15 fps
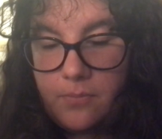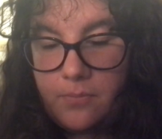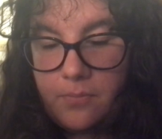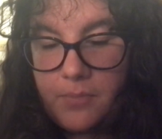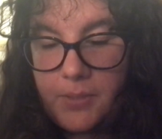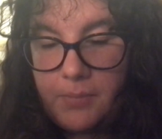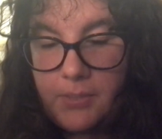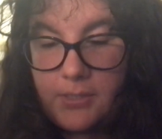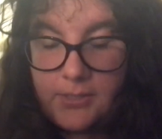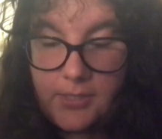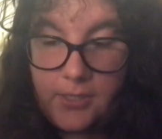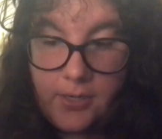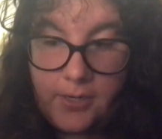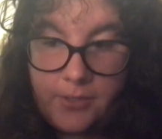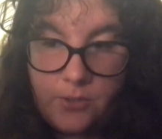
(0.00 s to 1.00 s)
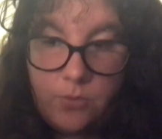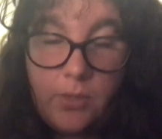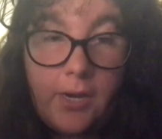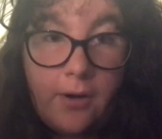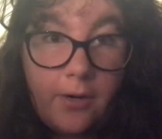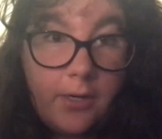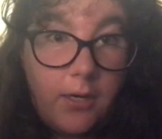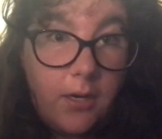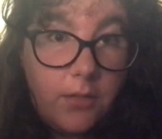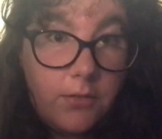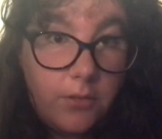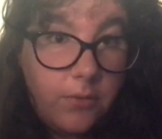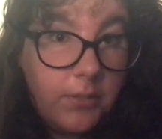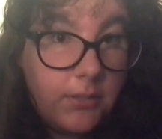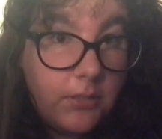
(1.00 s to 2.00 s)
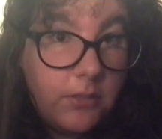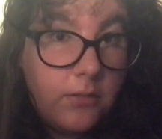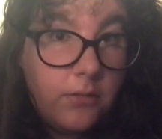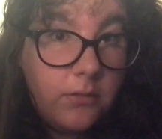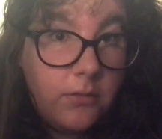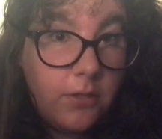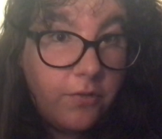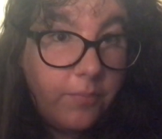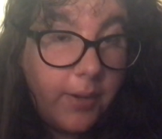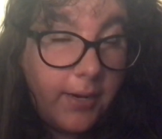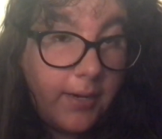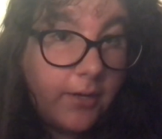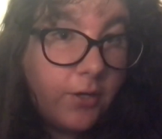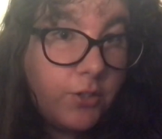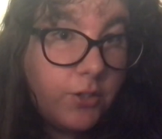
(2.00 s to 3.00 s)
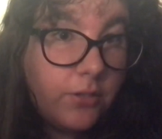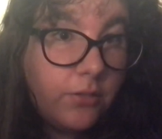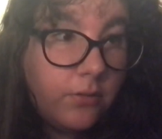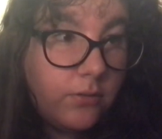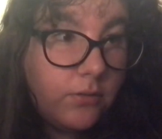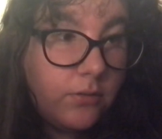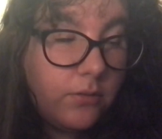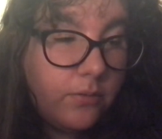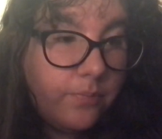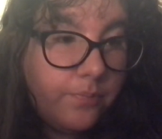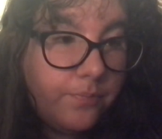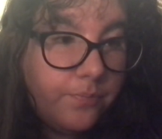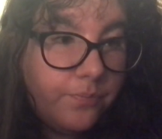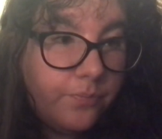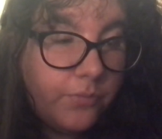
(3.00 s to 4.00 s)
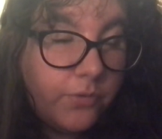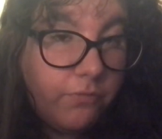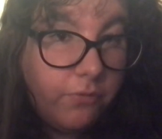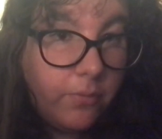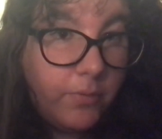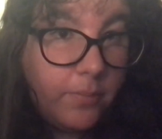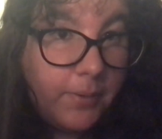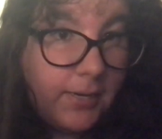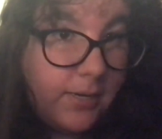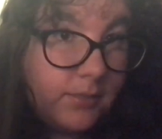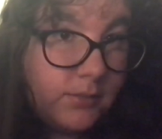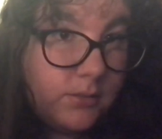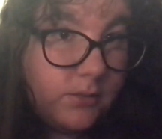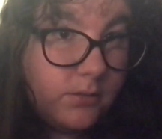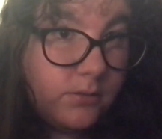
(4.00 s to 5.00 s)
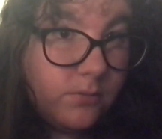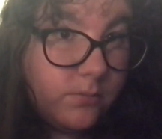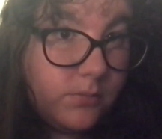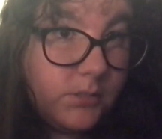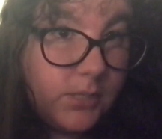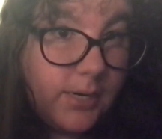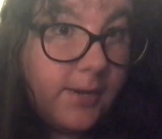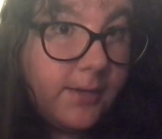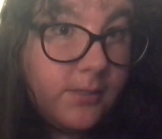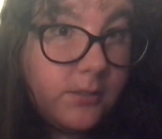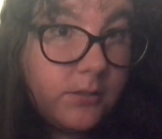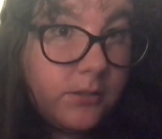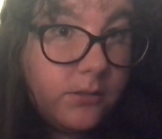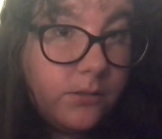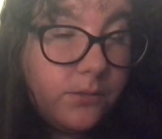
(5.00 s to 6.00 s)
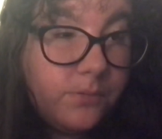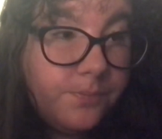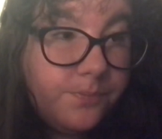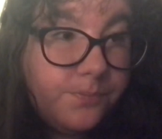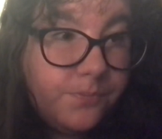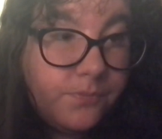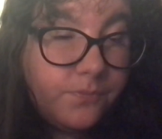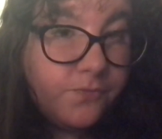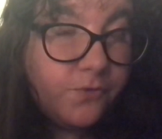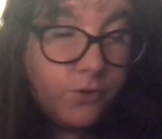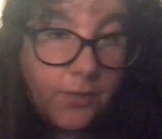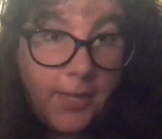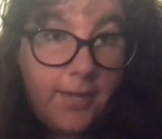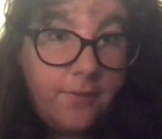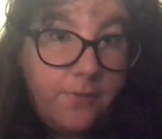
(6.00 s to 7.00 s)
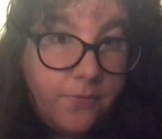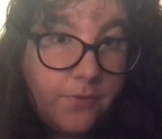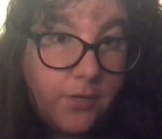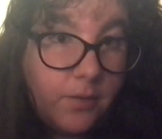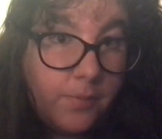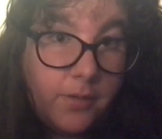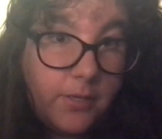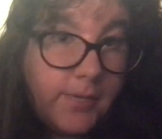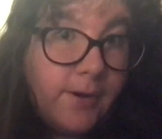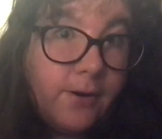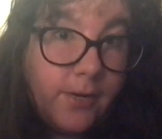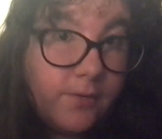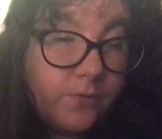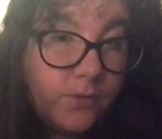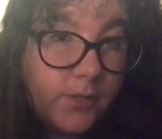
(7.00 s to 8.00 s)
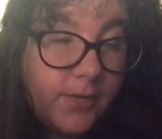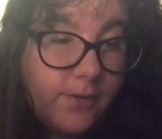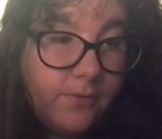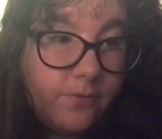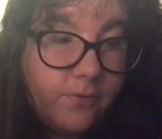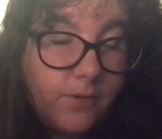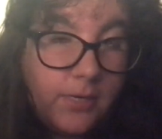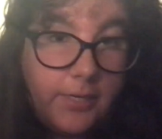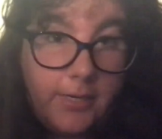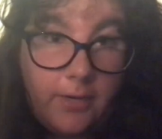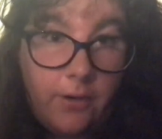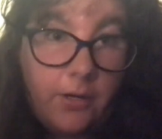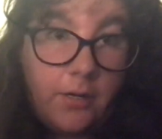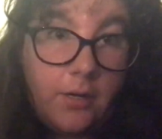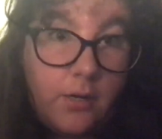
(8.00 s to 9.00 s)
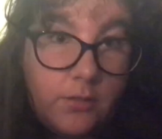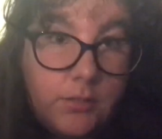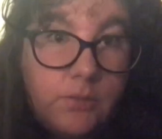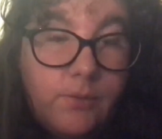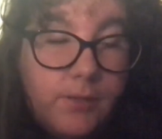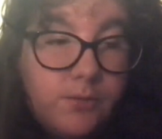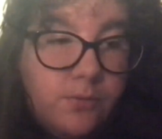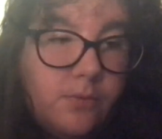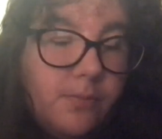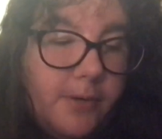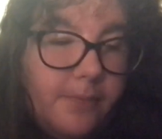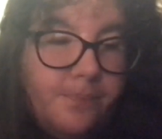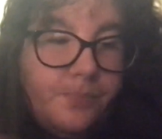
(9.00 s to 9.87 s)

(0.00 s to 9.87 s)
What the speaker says: because I do carry consequences of my actions from the past today still for life, and I'm going to carry it for life. I carry a consequence with me.